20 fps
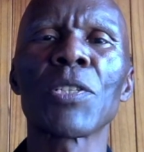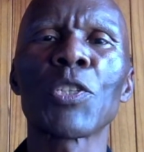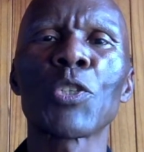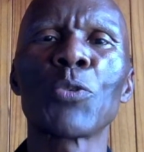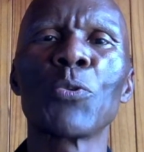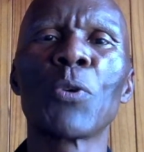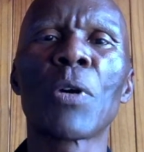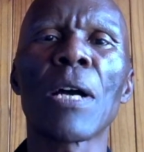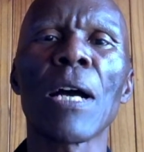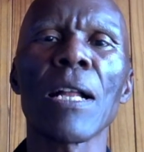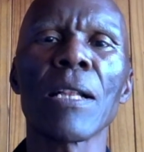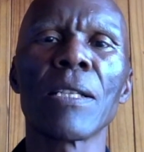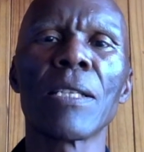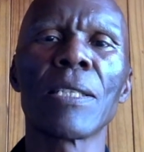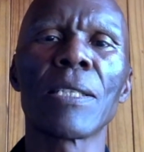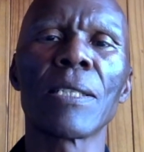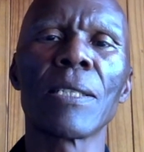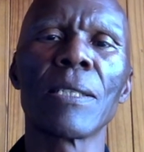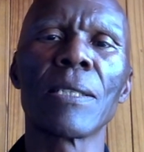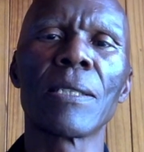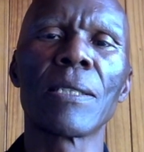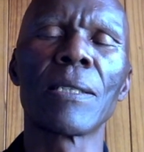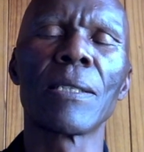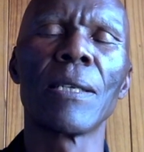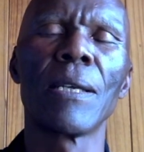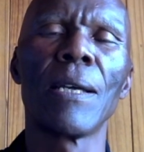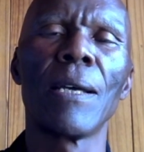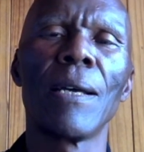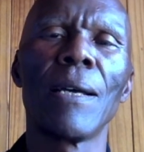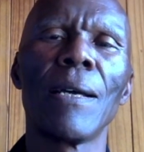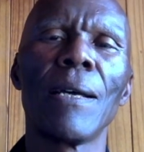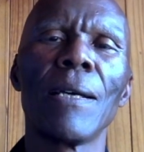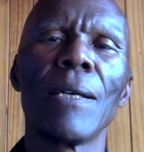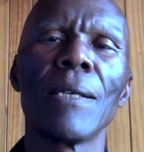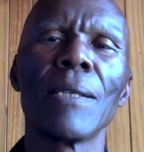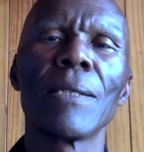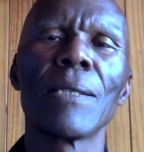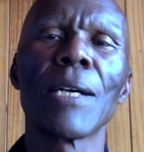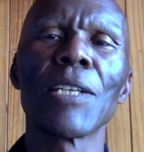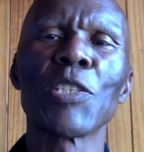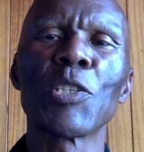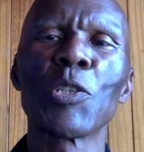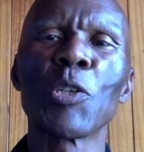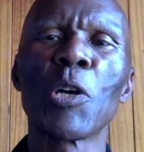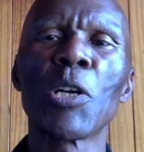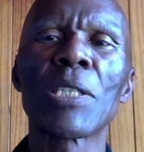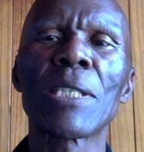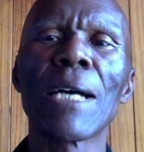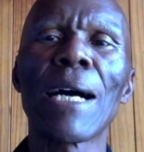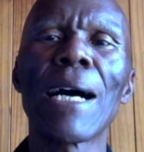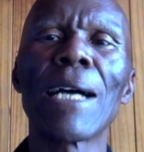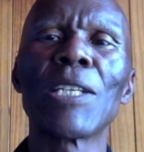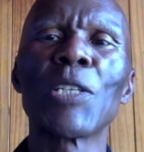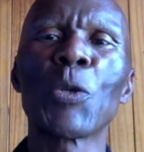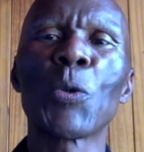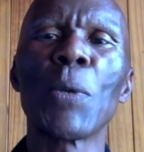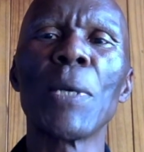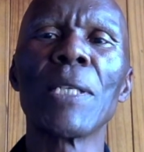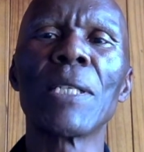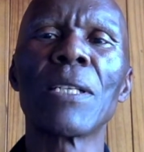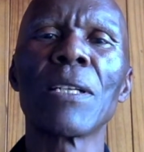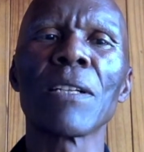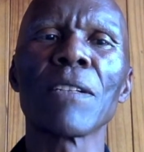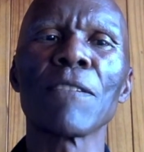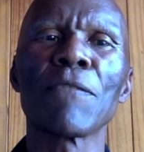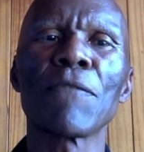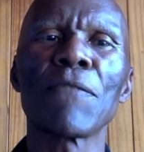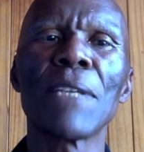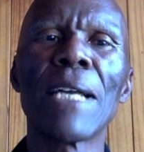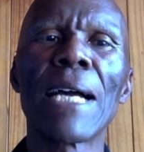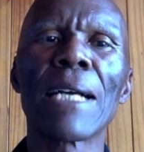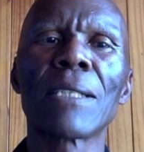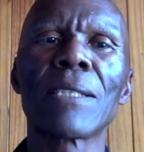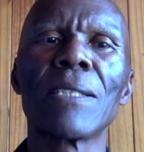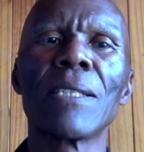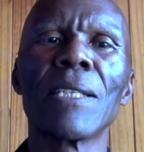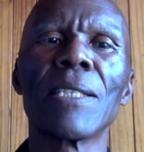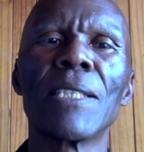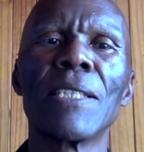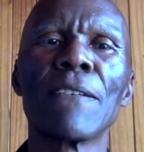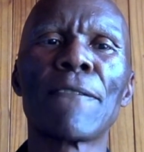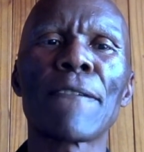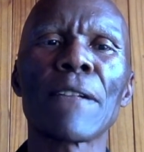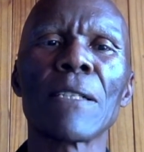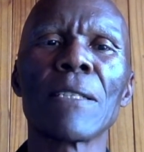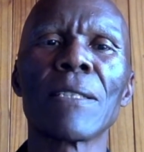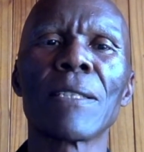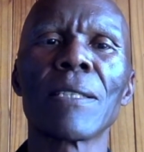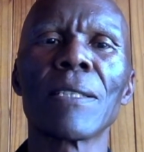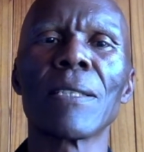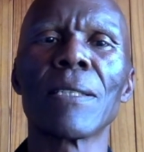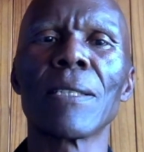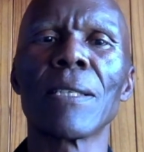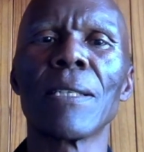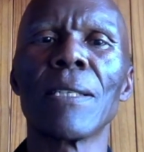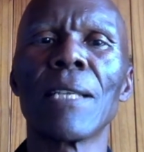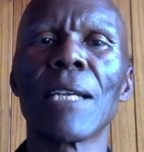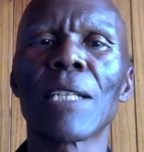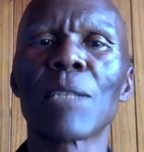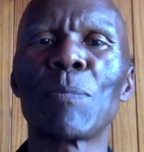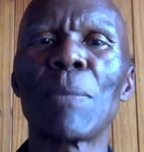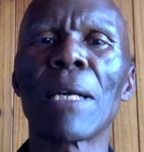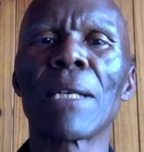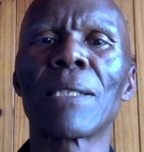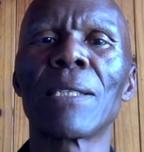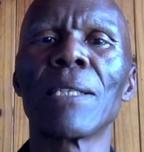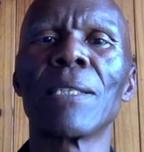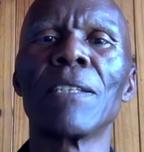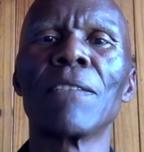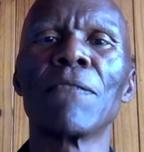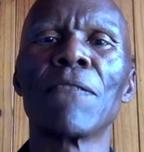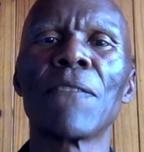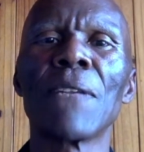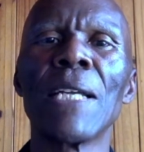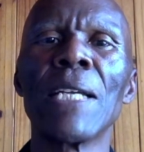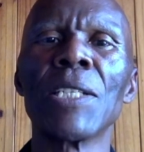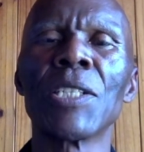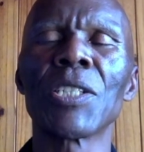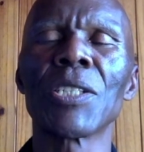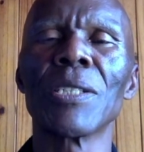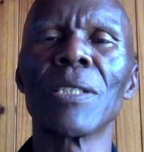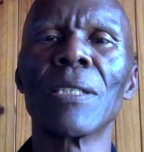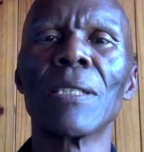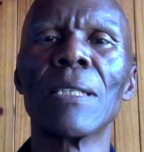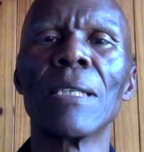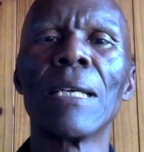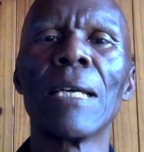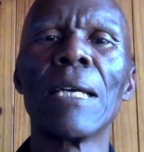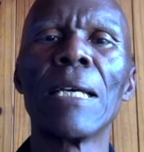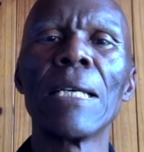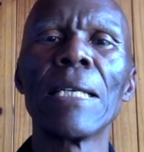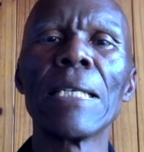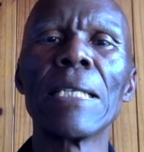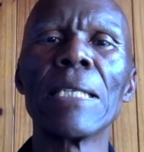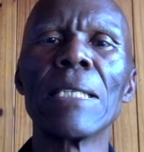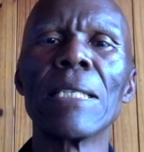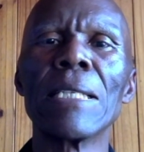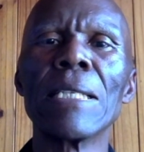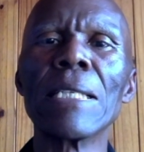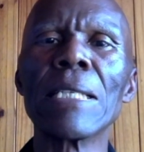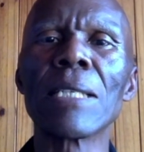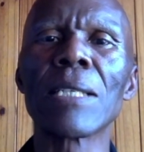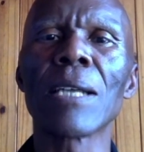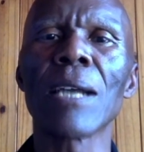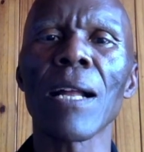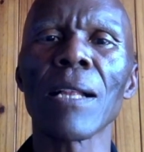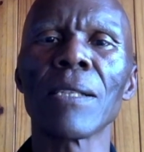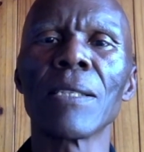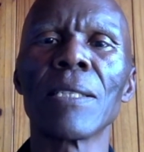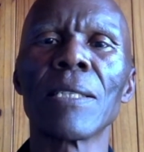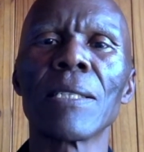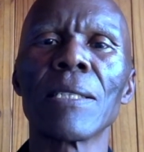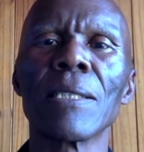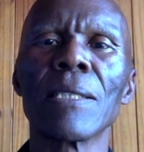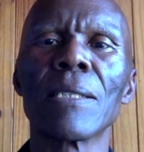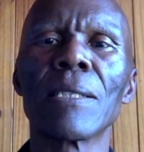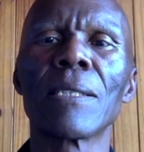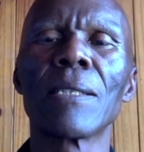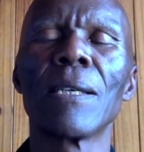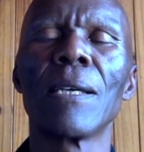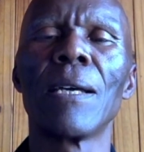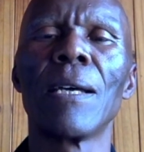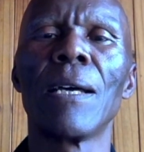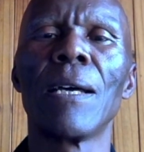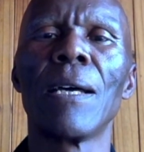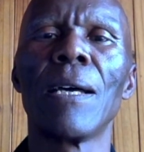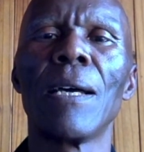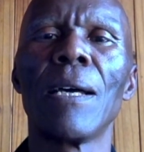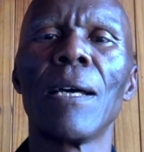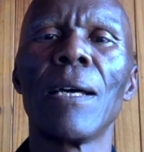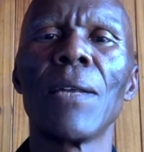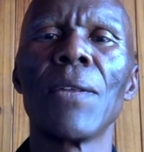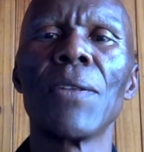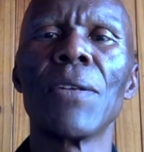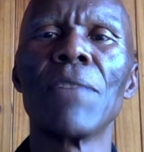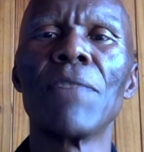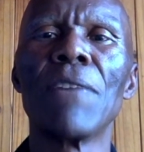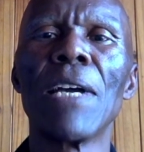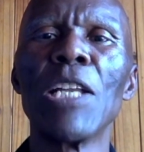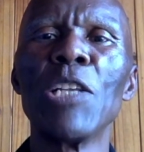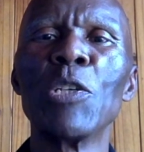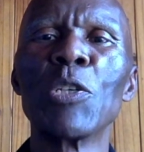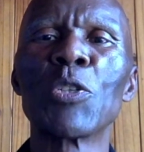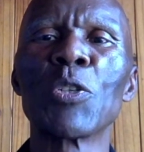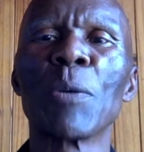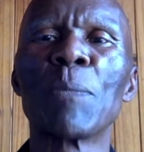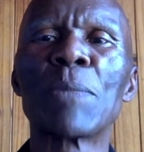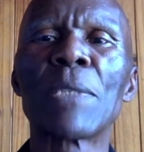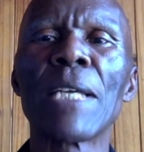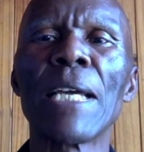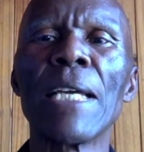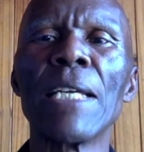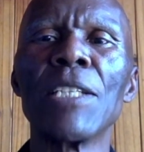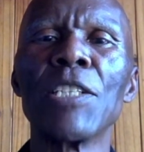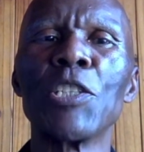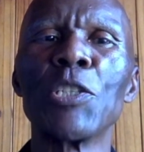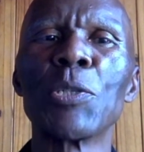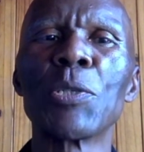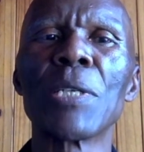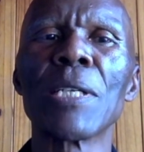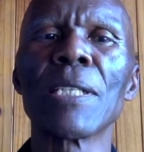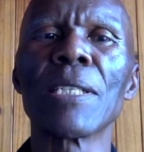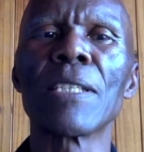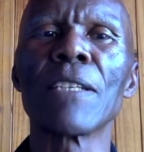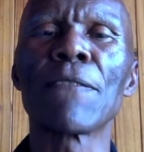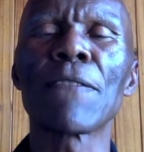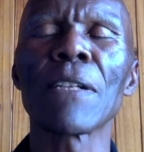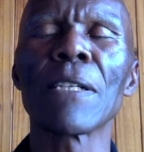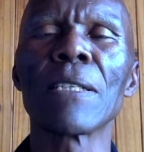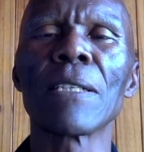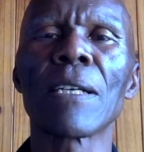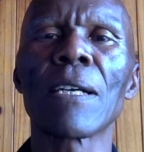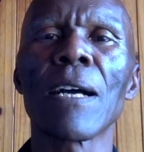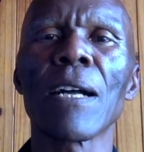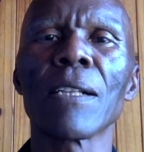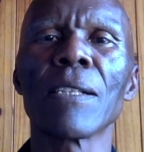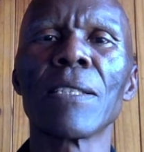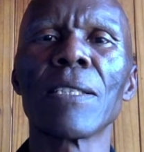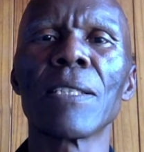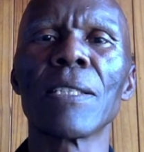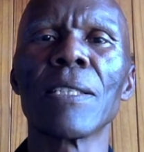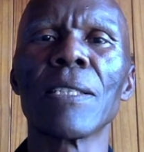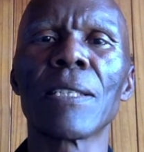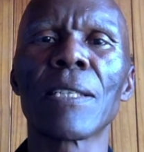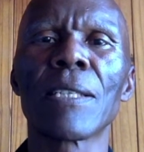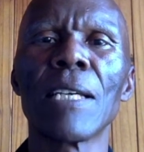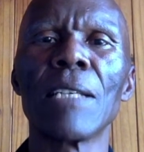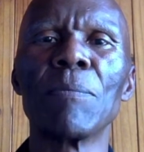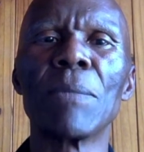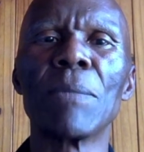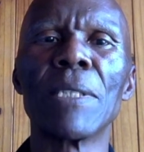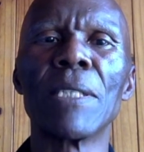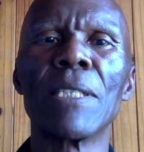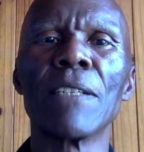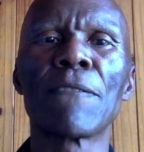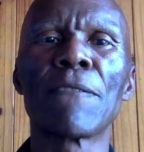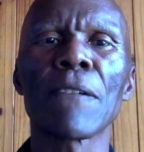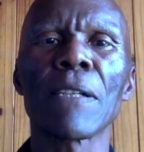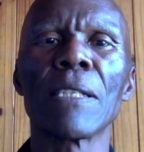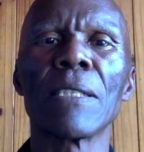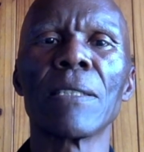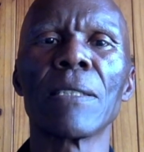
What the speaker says: two currencies does not adequately reflect the differences in expected inflation in these currencies, the values obtained using different currencies can be different.